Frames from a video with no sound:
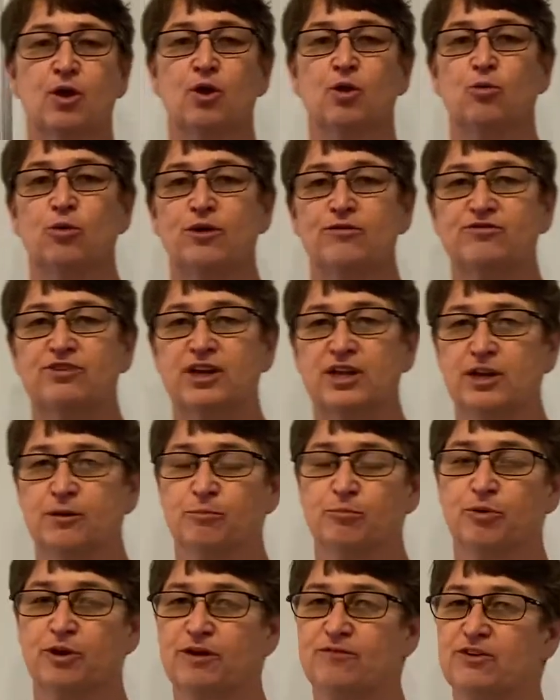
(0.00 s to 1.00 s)
We've seen in
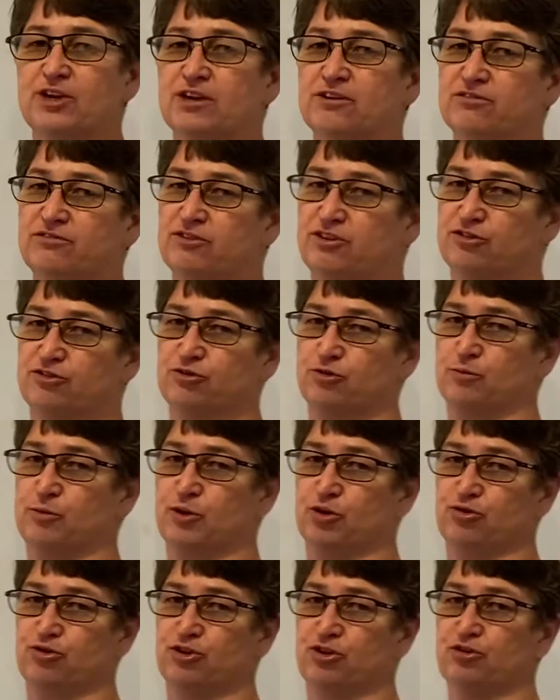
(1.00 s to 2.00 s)
previous
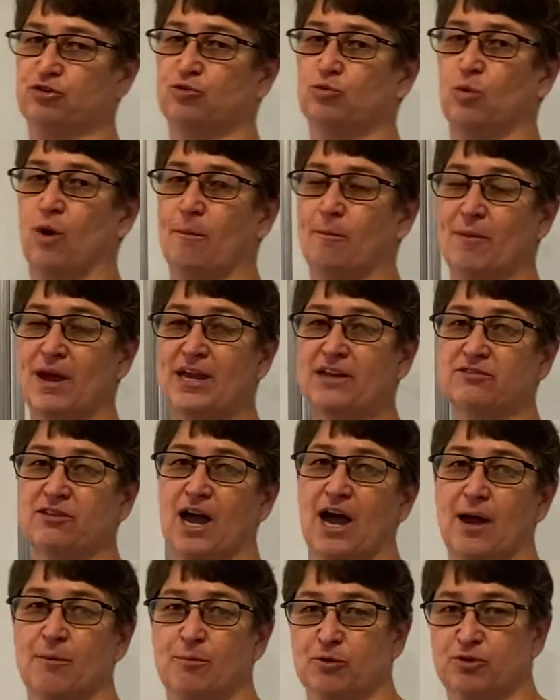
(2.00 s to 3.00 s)
distributions what makes a
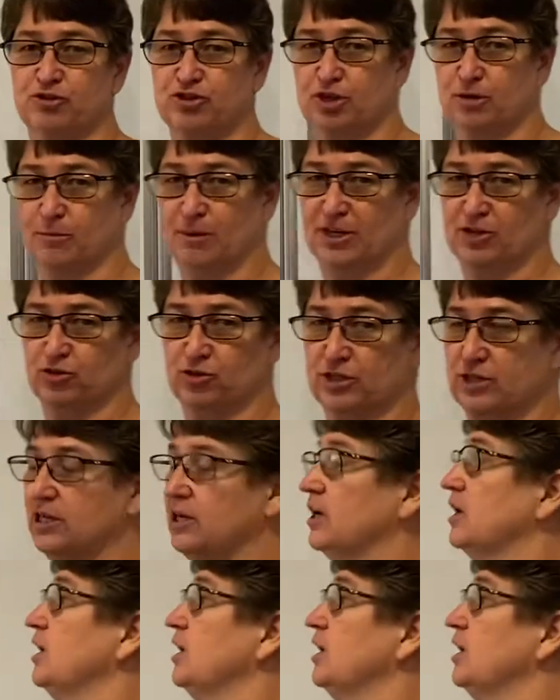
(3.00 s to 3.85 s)
hypergeometric